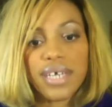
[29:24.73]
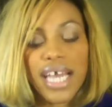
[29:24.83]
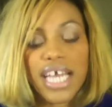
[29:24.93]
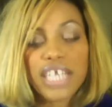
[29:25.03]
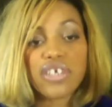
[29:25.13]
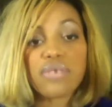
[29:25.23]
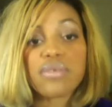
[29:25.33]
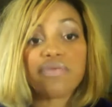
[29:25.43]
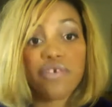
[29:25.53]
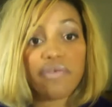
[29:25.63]
in terms of
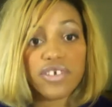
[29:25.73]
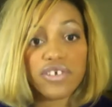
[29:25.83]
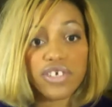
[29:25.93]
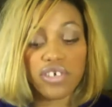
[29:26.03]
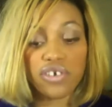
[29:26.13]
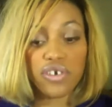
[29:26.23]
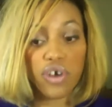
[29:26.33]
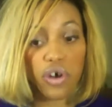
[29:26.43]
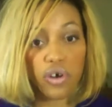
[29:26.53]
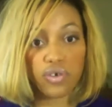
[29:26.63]
your vision and your
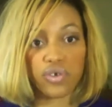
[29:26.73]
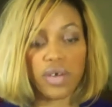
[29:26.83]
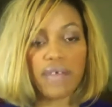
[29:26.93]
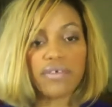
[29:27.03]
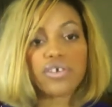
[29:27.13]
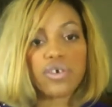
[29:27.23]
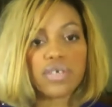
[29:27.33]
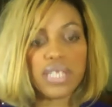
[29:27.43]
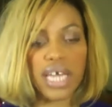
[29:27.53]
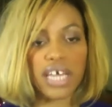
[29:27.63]
goals. You have your goals
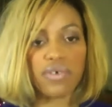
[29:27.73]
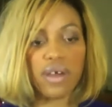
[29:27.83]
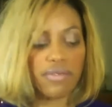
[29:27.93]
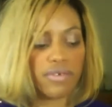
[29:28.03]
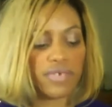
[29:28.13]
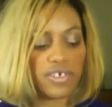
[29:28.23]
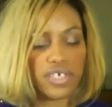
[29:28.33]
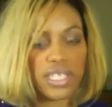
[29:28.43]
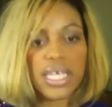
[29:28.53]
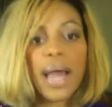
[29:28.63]
set, you have your
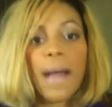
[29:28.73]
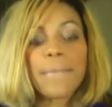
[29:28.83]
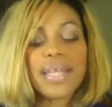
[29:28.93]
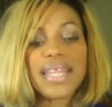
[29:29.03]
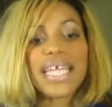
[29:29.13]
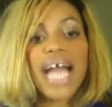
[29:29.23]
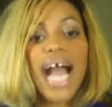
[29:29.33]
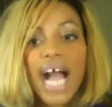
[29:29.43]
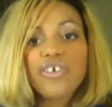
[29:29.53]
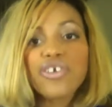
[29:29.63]
visions, but then
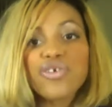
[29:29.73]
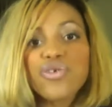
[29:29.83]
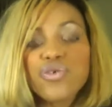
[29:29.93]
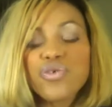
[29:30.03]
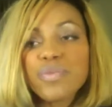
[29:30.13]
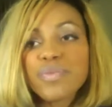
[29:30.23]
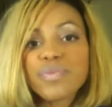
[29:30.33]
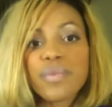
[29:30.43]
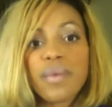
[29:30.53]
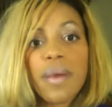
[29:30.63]
how do you
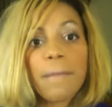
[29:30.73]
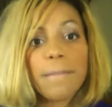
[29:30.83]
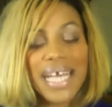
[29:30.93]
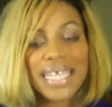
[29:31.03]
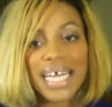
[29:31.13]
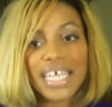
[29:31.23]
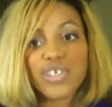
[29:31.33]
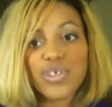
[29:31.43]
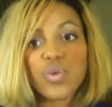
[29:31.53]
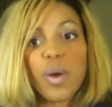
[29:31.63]
make that
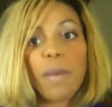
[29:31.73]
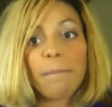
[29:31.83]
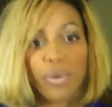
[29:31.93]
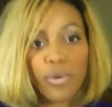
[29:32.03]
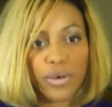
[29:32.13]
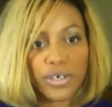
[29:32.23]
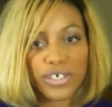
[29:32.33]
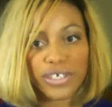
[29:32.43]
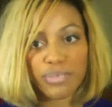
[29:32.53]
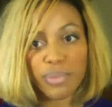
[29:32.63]
into a board
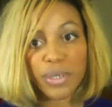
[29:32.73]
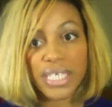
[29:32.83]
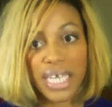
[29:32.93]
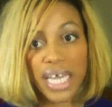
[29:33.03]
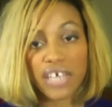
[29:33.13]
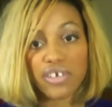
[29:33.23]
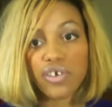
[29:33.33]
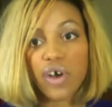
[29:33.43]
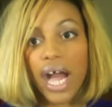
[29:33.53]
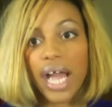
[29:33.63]
per se? You
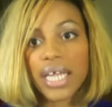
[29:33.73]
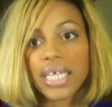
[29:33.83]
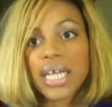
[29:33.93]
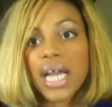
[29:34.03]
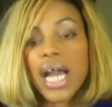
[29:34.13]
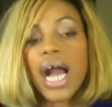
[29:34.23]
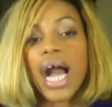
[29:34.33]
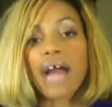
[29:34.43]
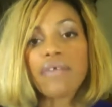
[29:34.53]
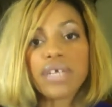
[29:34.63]
know, I
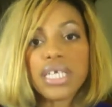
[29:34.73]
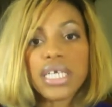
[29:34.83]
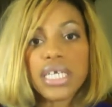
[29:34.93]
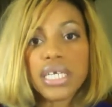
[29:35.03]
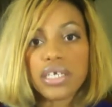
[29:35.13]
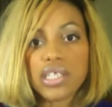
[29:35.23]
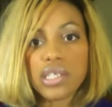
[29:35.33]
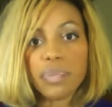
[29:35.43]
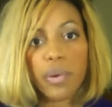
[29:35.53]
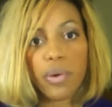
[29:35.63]
really
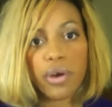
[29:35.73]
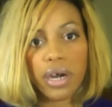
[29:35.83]
support